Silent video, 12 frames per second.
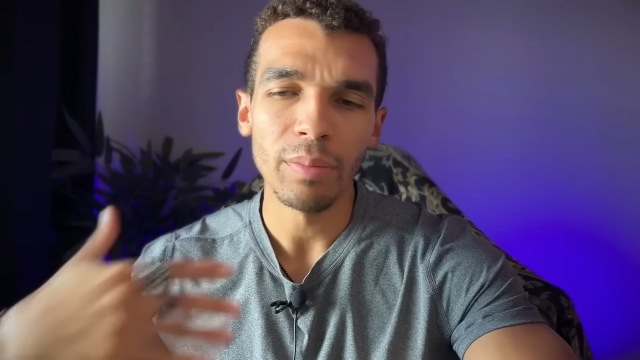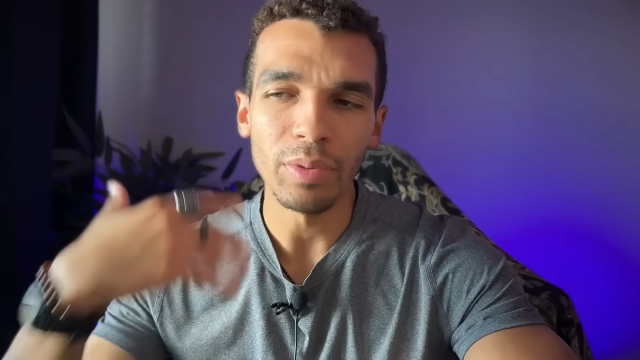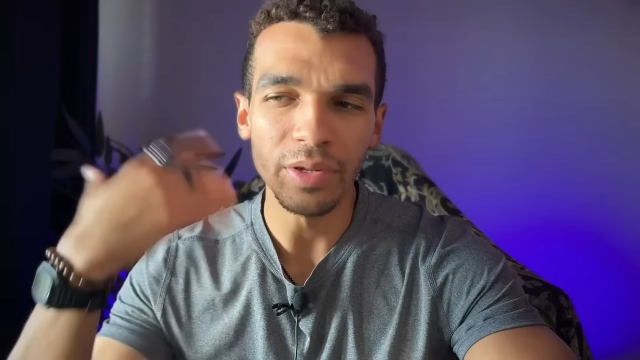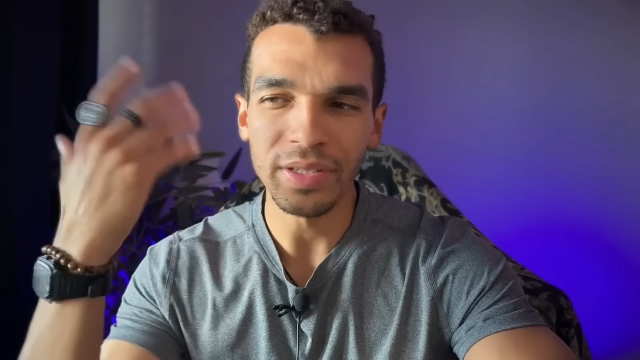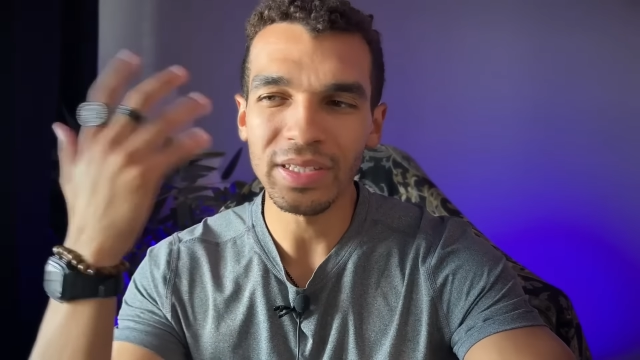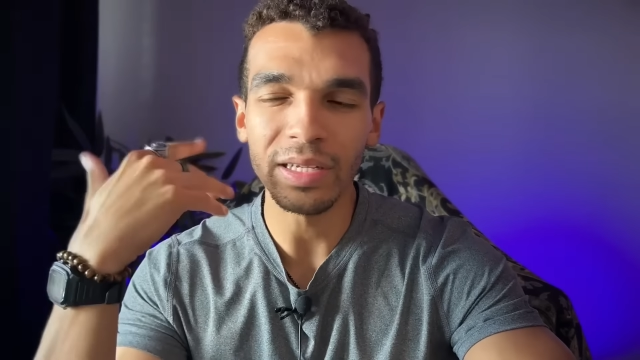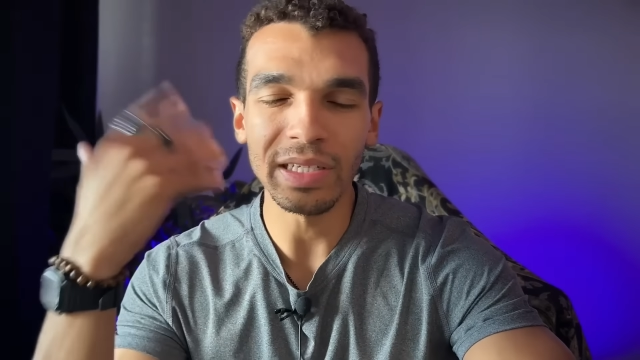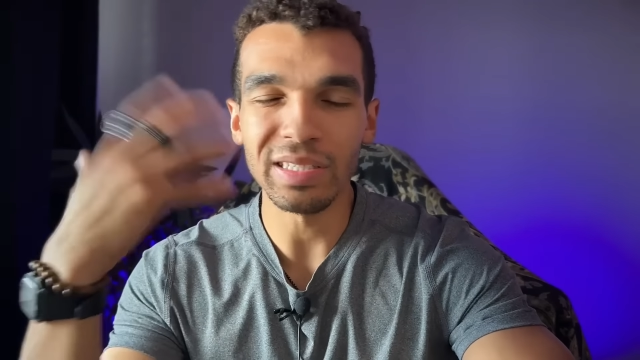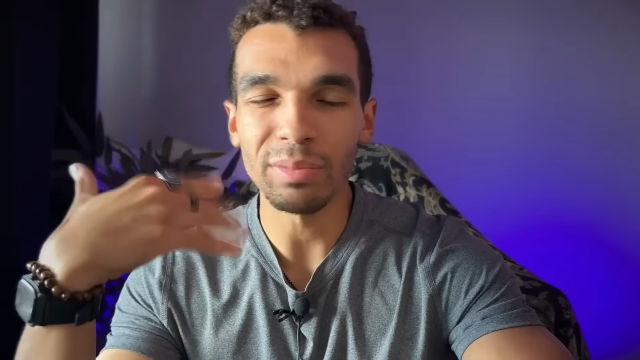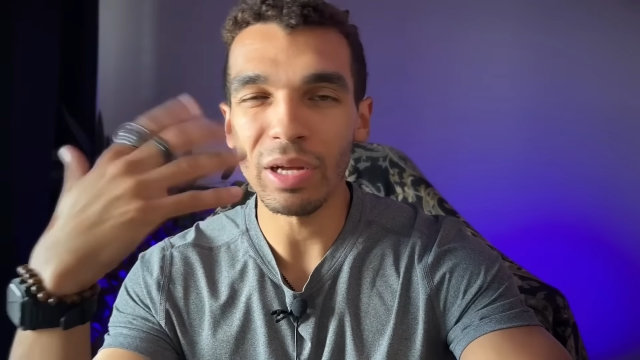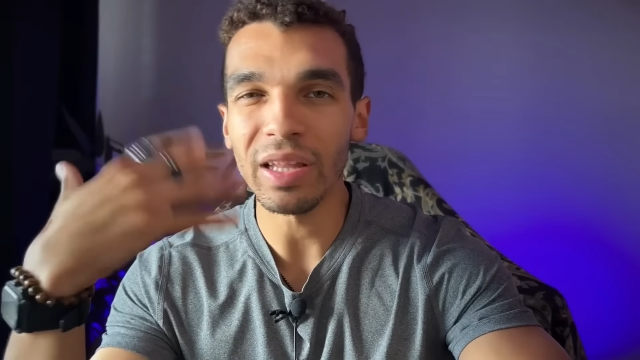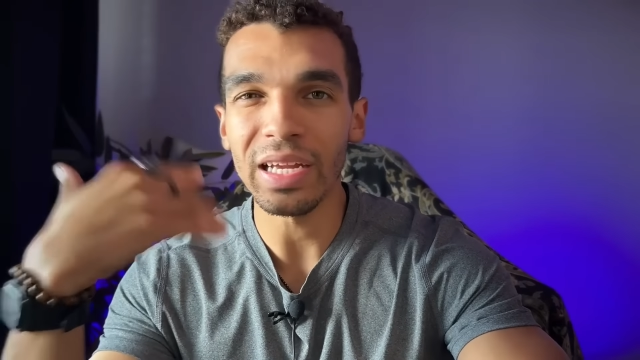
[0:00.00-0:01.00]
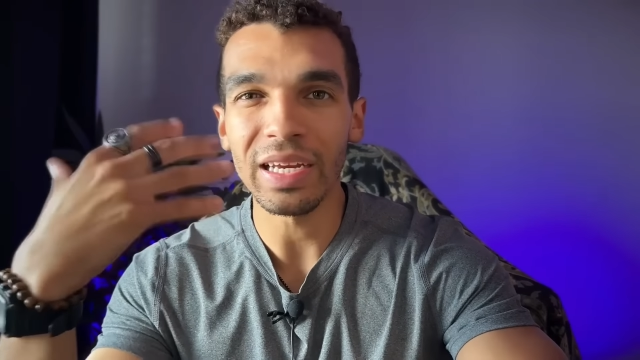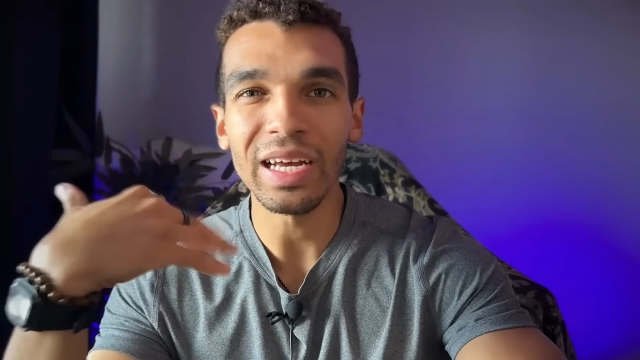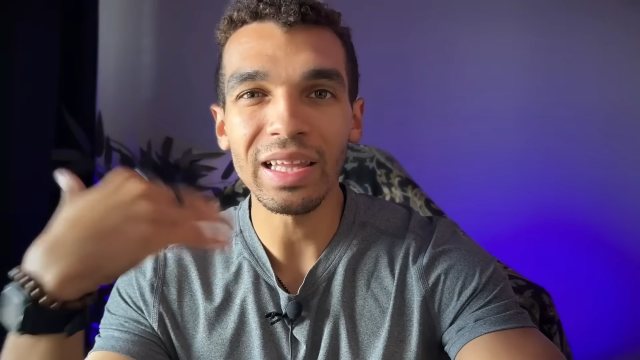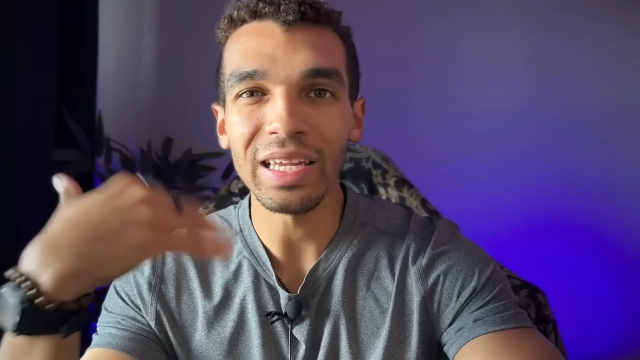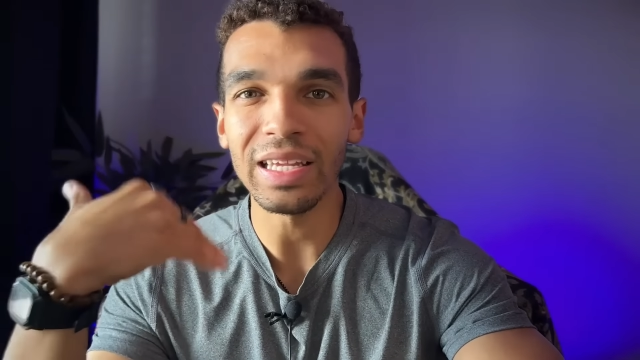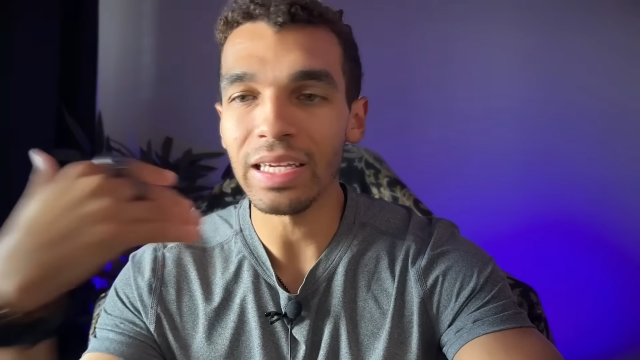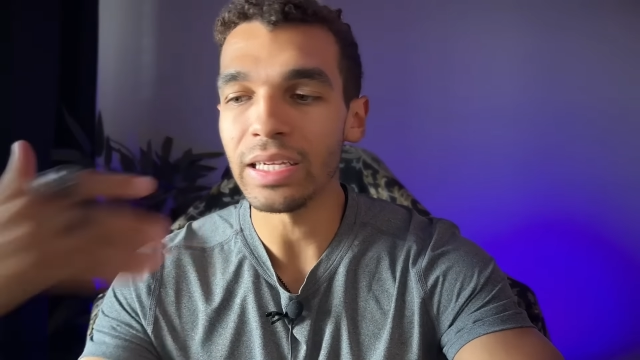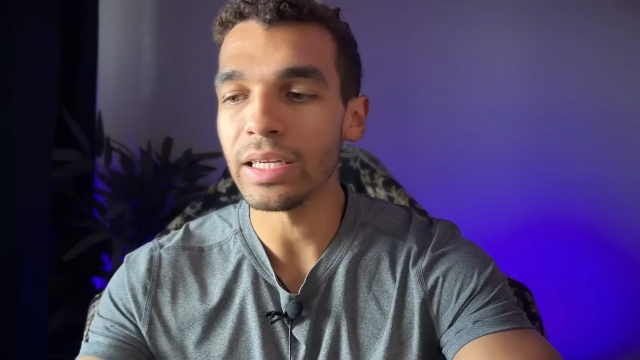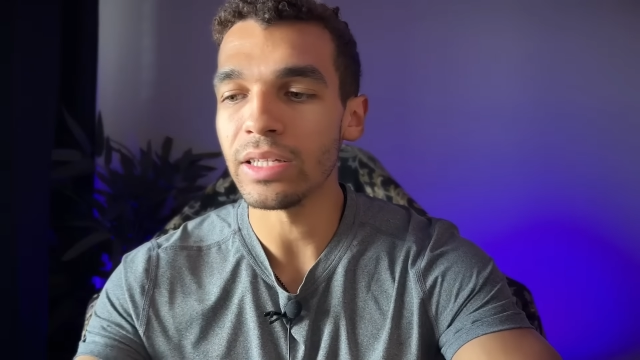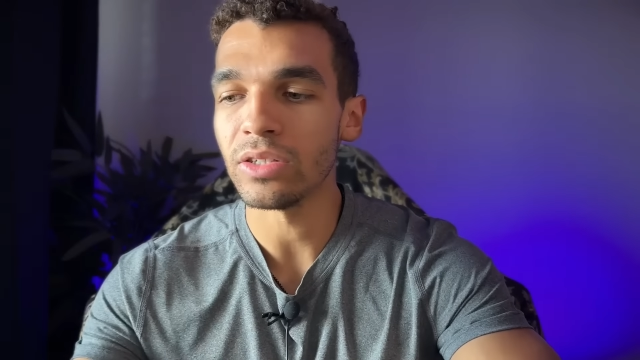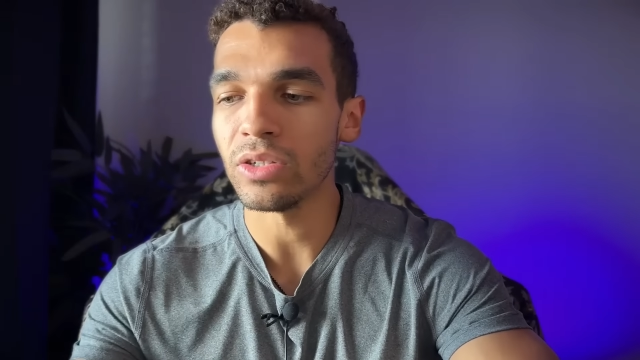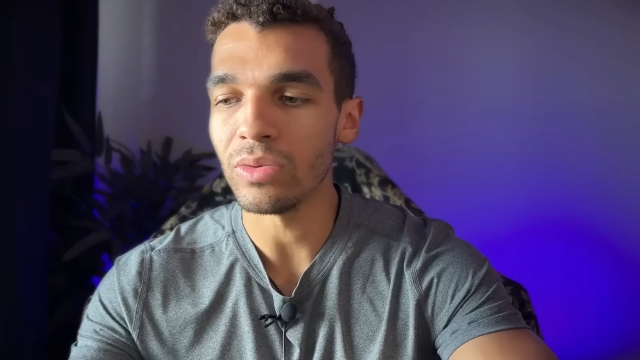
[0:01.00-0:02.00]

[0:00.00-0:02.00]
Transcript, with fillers: But it's, it's about like not letting it get to you,